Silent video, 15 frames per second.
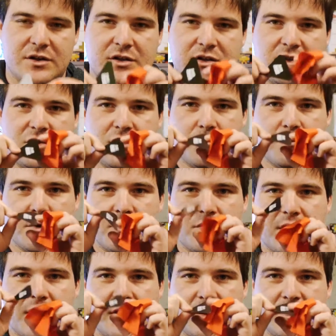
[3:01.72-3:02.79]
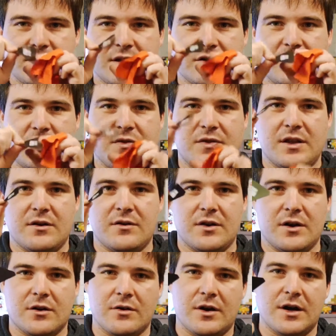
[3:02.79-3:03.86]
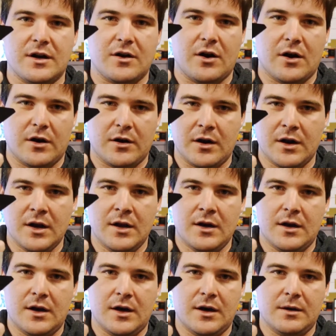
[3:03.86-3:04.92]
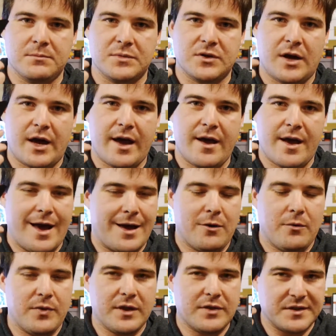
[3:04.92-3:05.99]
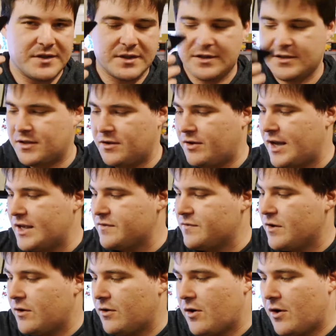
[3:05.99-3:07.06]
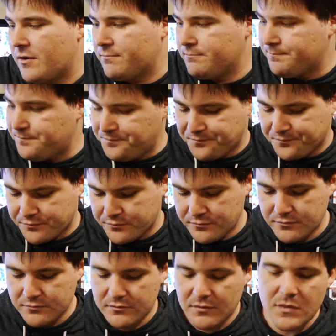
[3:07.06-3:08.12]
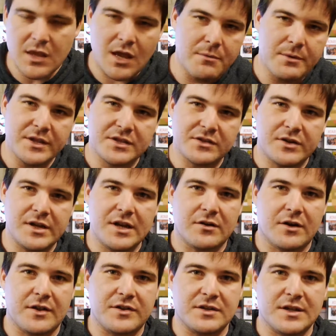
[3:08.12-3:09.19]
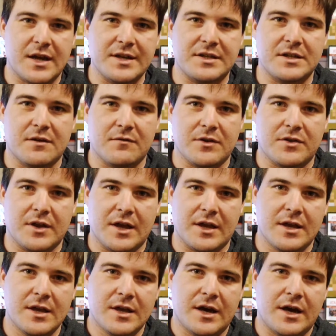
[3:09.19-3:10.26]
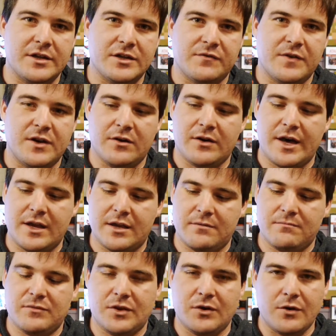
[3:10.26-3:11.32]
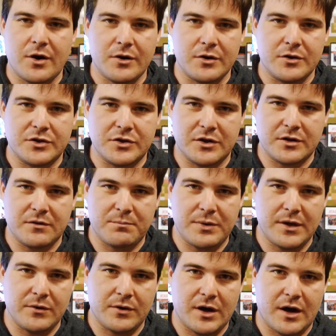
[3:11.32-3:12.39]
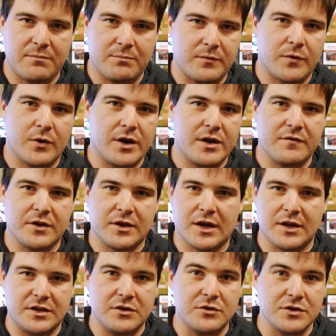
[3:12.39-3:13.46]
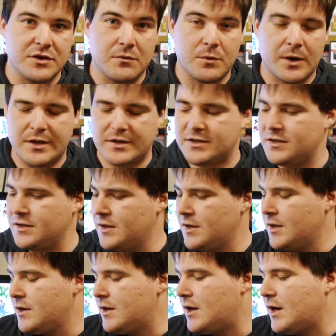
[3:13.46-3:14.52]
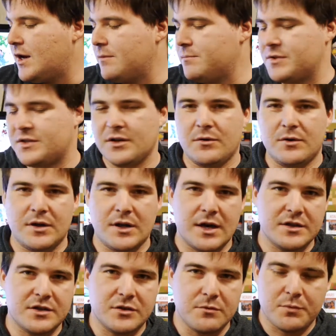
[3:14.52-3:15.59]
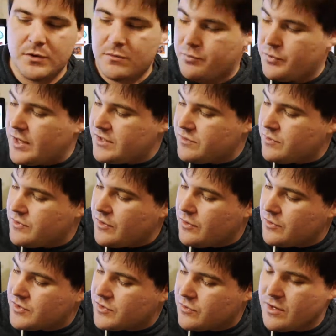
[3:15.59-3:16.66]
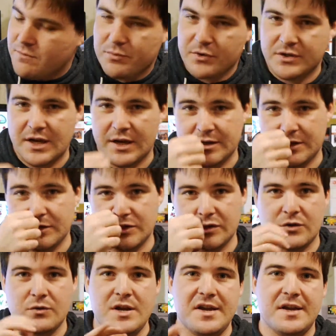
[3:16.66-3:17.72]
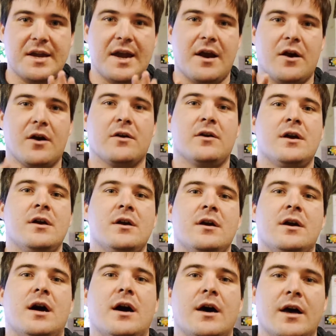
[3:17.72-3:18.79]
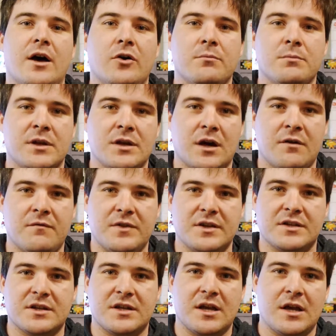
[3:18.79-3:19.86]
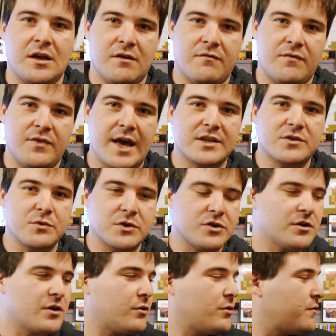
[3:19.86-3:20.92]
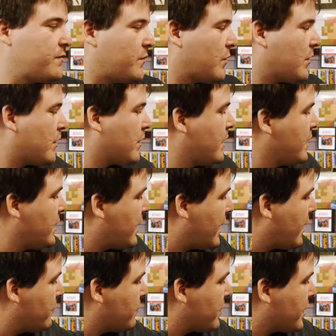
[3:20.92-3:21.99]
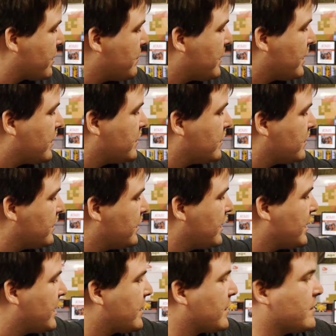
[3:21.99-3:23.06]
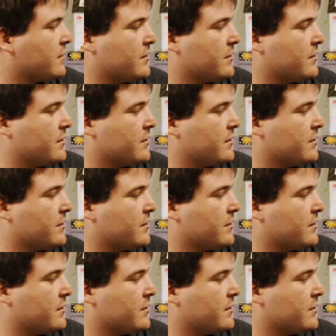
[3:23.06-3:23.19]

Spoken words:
super thin. It's actually thinner than a credit card. So I don't think this thing's going to last very long. I mean, this cleaning cloth is nice and everything. I just feel like the logo shouldn't have peeled off before I even got to use it once. So not super impressed with the whole screen protector, screen care element of this kit. If that's what you're going for, I would recommend getting